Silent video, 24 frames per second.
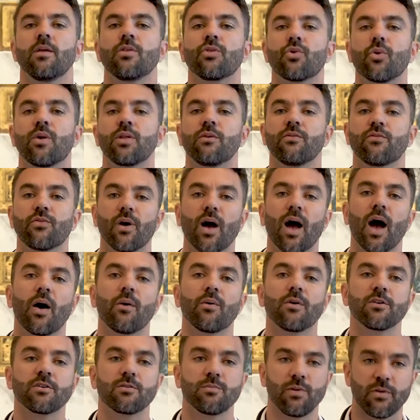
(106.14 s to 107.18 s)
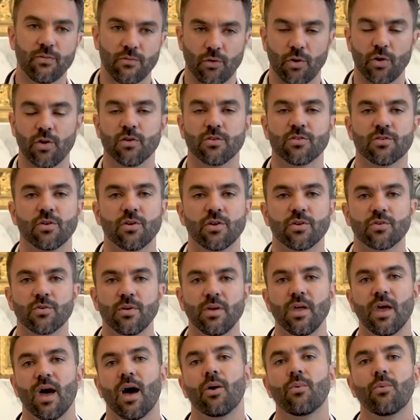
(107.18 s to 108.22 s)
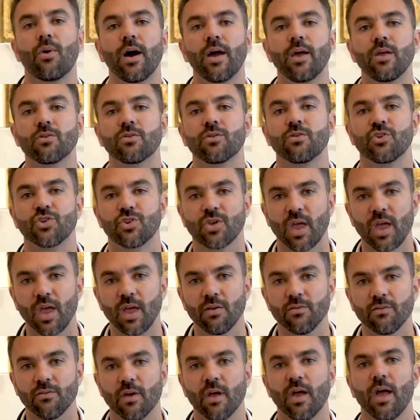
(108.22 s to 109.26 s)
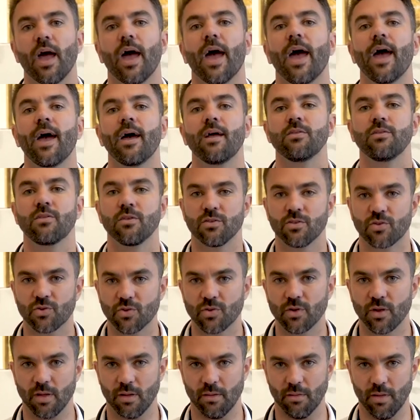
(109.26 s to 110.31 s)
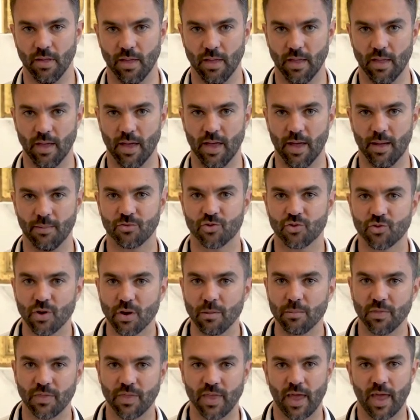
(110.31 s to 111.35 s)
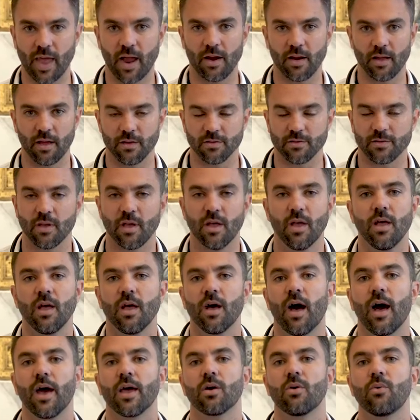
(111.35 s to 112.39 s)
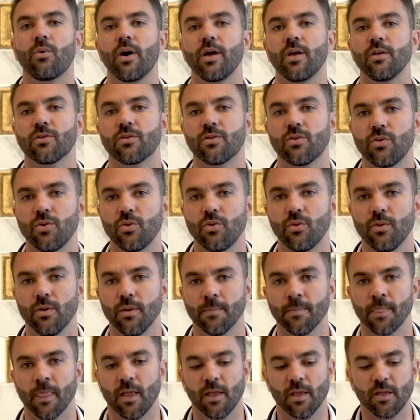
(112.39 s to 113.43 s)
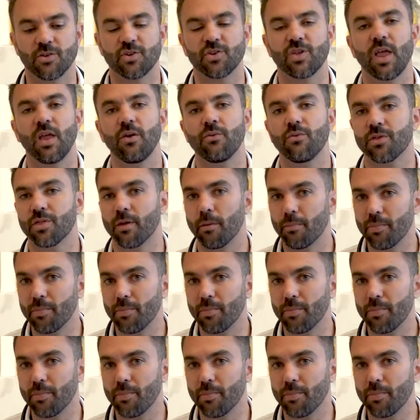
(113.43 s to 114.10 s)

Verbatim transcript: twenty-four hours before your surgery, I want you to shave and tr uh, trim the areas. I don't want you to shave with a